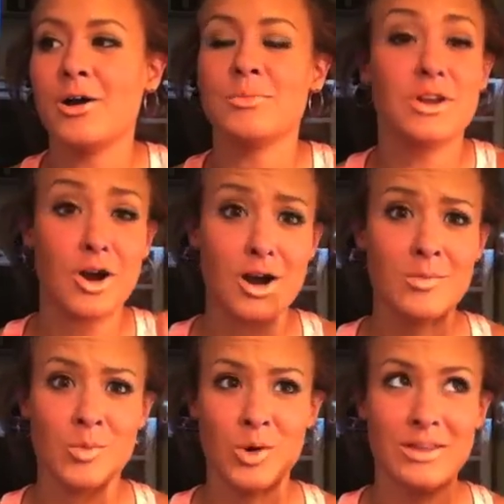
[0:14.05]
there are
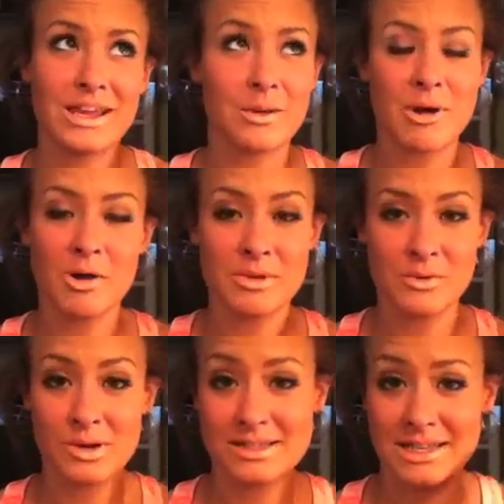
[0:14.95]
more about me
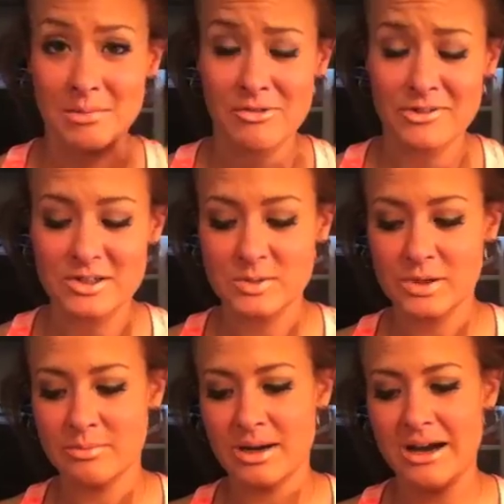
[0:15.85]
ones like my first
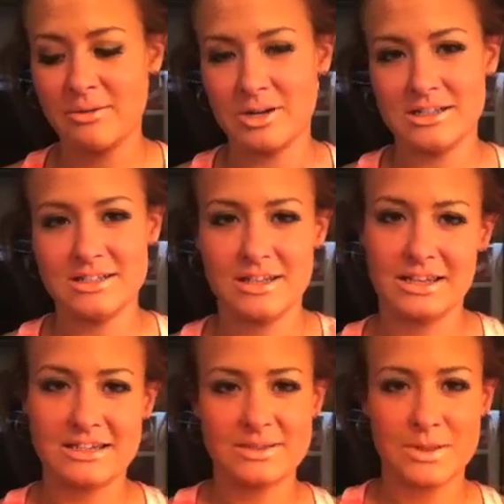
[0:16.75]
one, but I wanted to
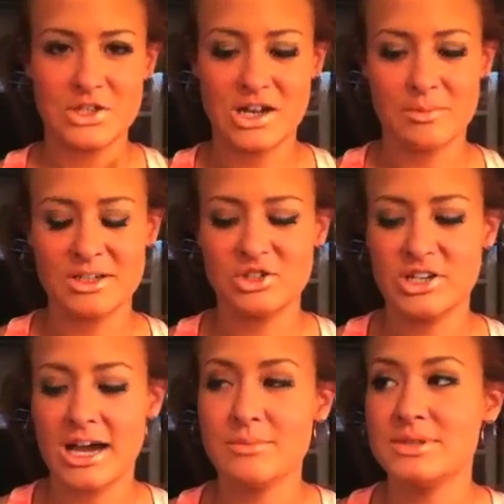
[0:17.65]
switch it up each time.